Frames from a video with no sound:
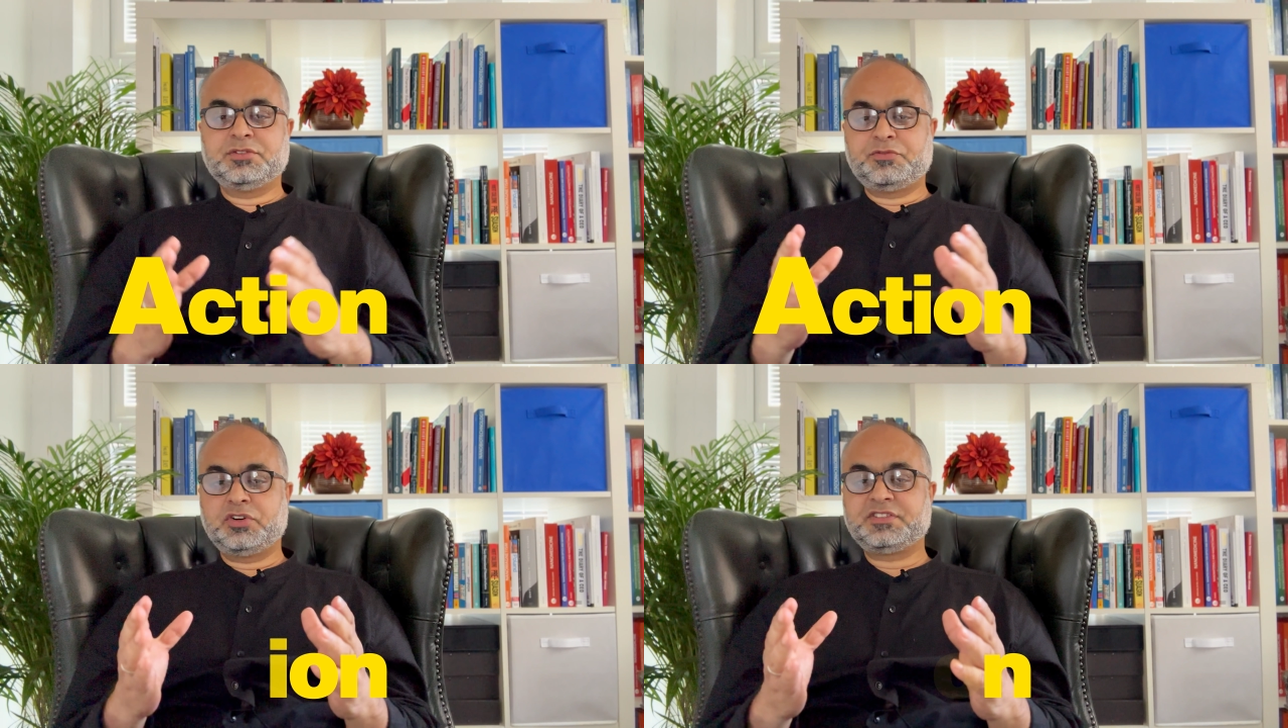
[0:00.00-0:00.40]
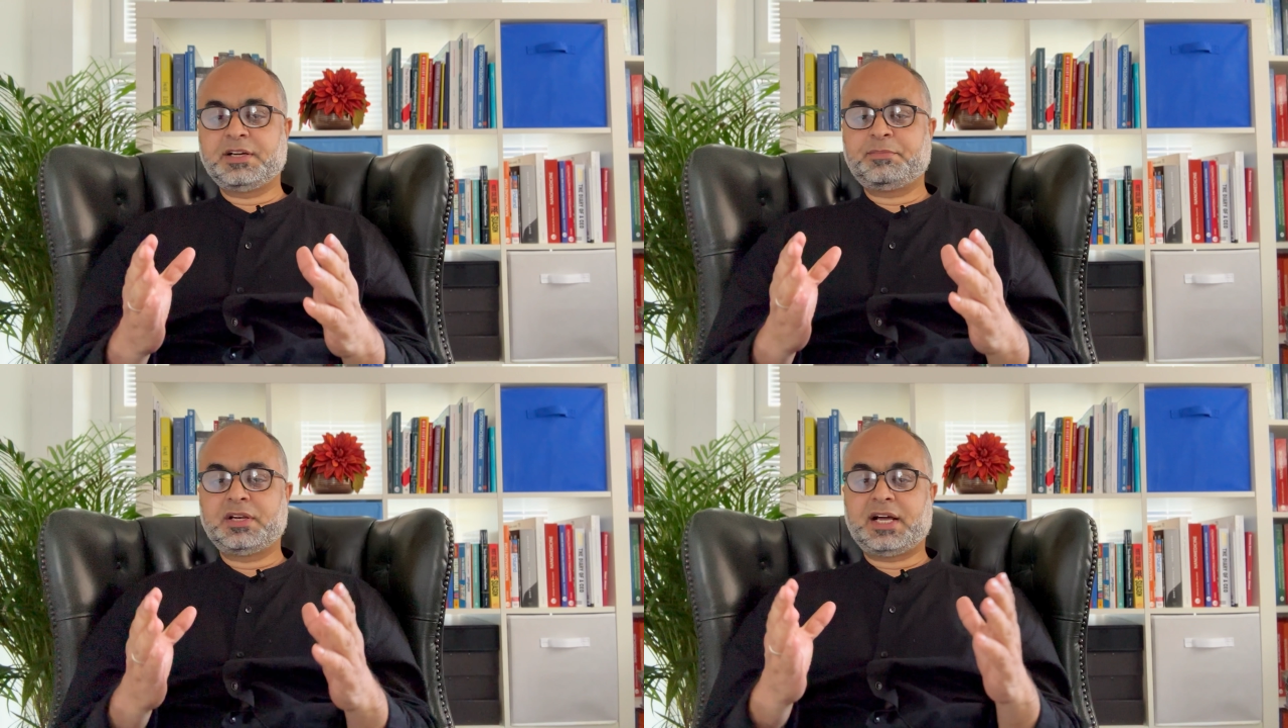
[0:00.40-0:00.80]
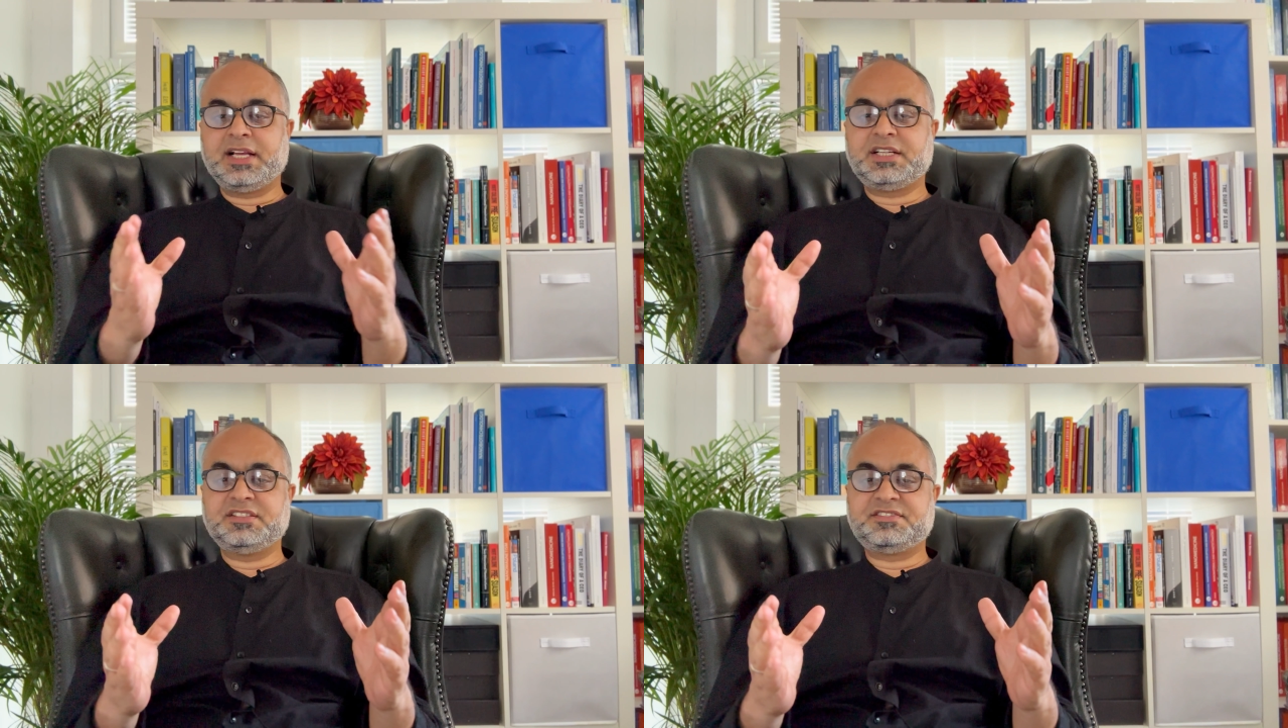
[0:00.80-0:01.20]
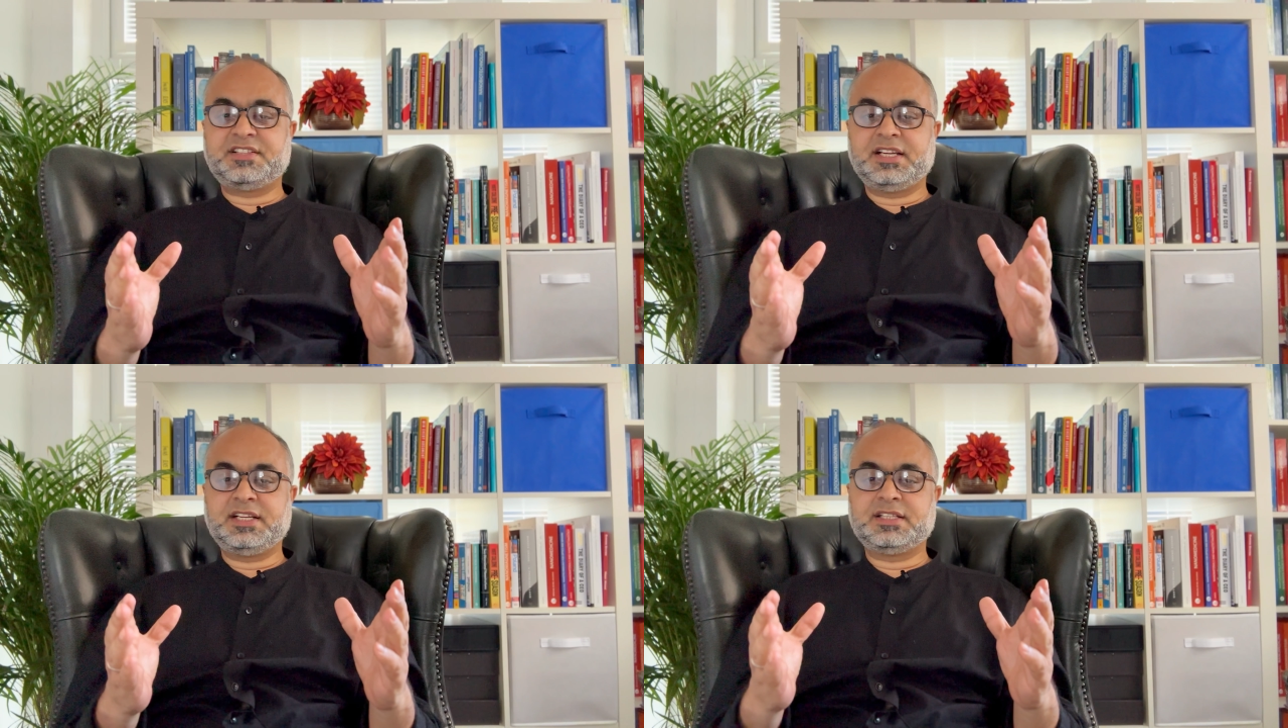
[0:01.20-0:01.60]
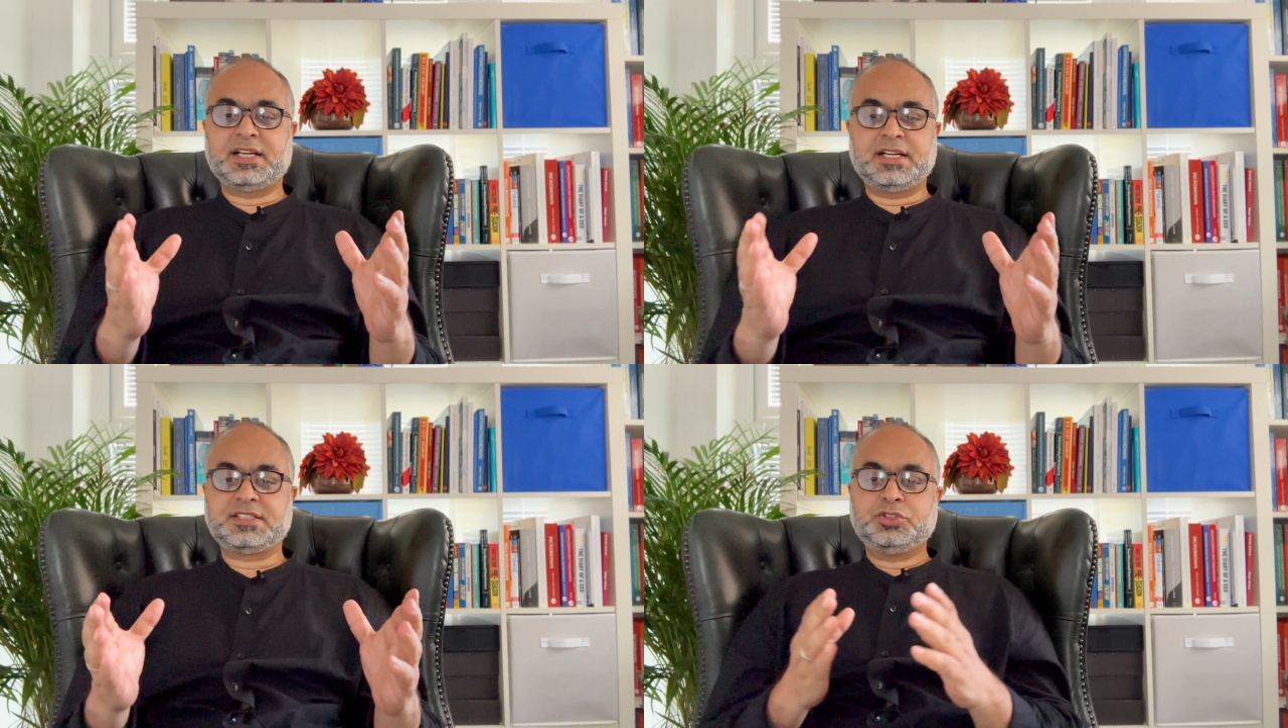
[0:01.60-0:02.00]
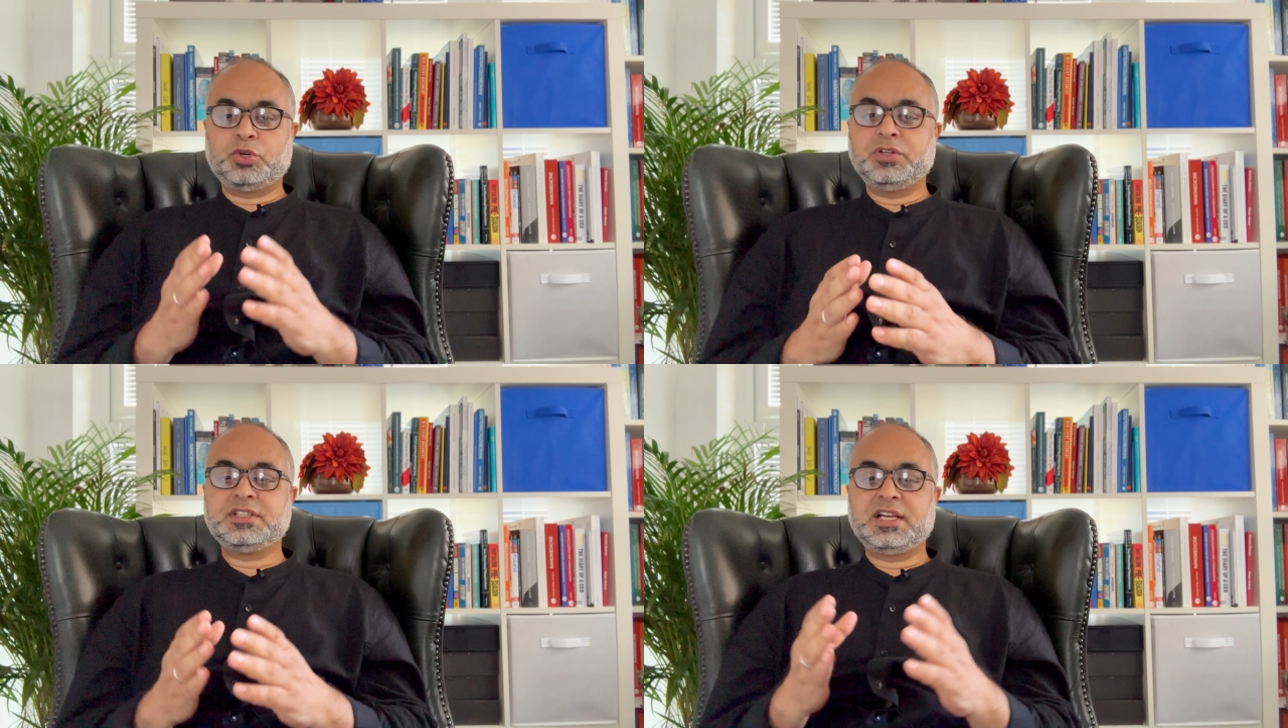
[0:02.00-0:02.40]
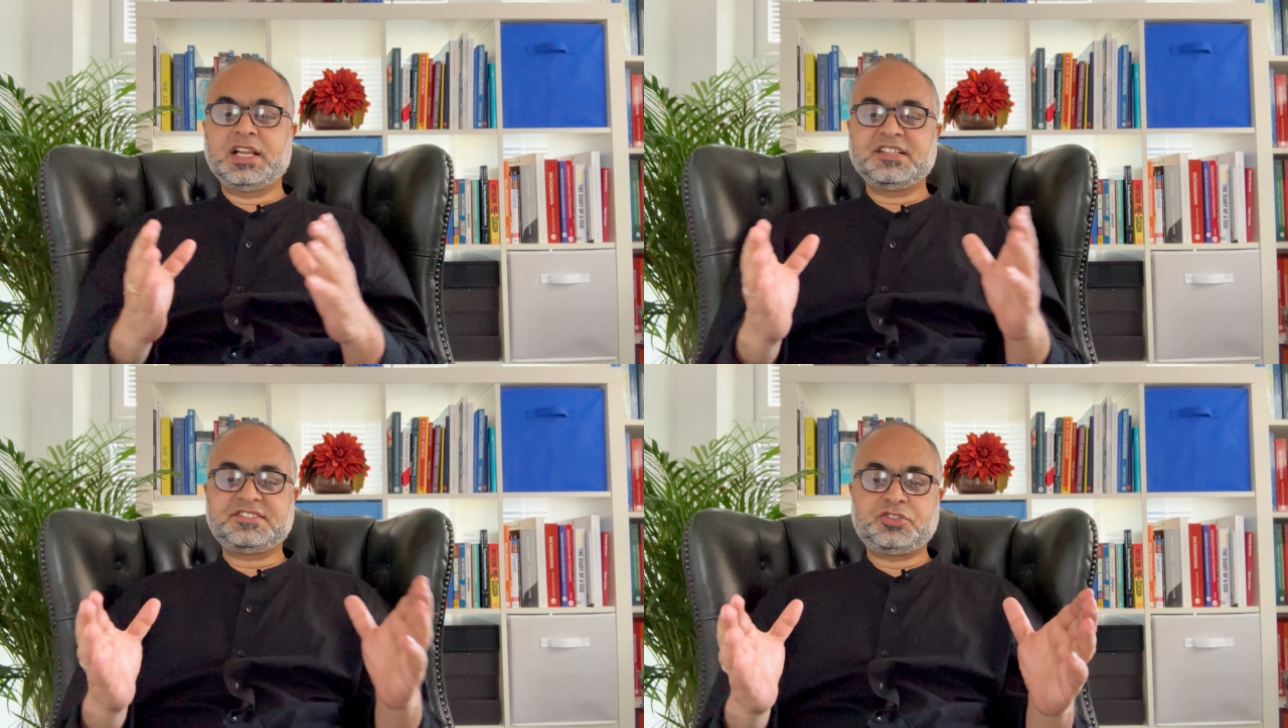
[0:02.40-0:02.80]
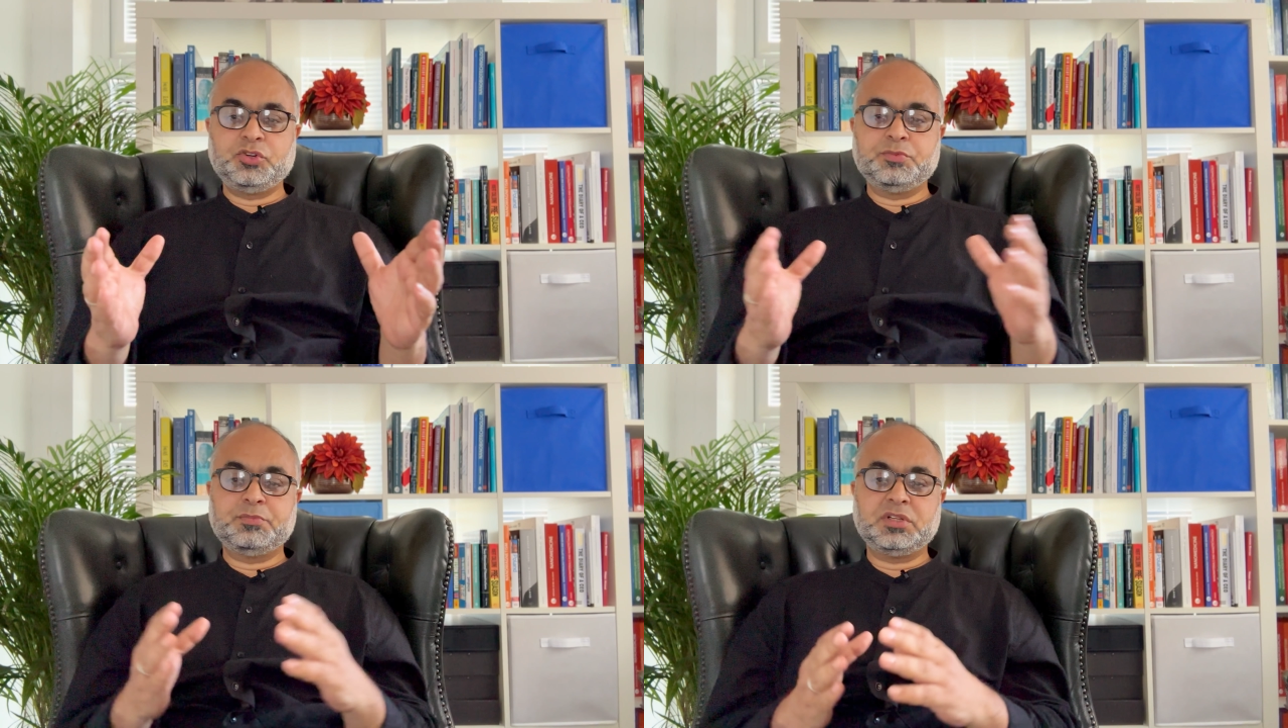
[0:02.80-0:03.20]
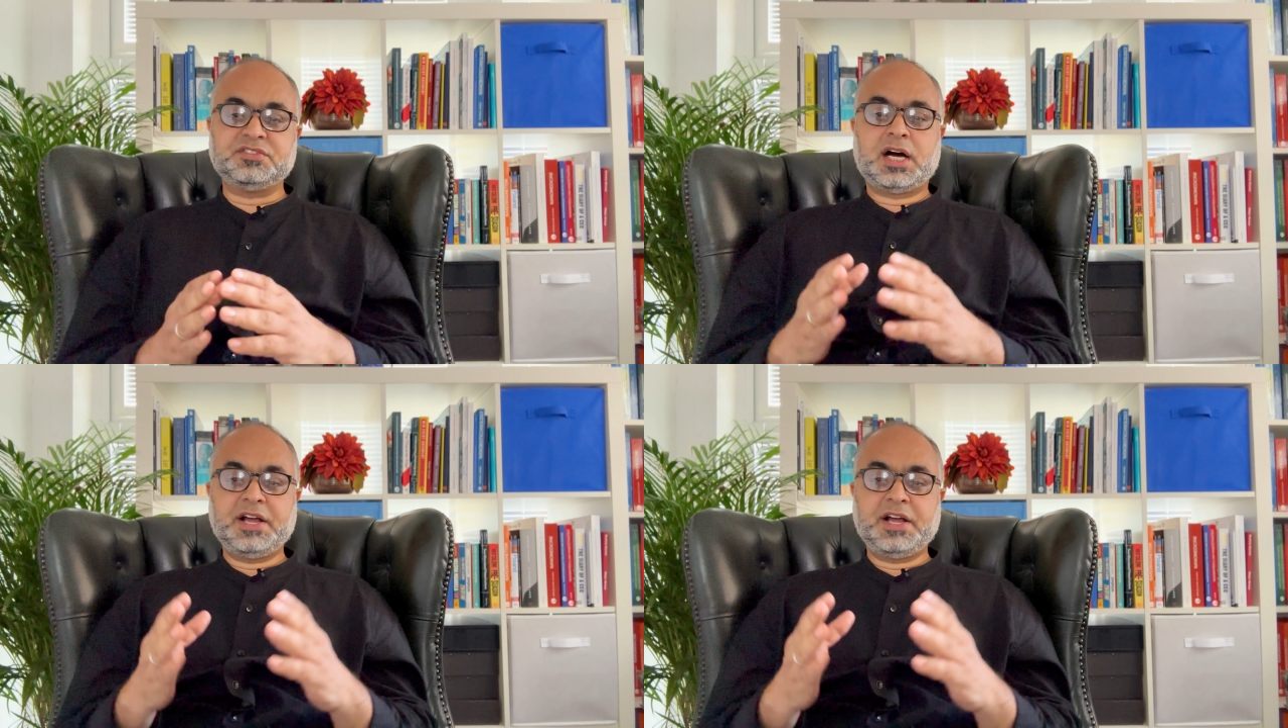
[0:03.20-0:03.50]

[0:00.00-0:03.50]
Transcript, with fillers: So for example, I can say that during the last two months,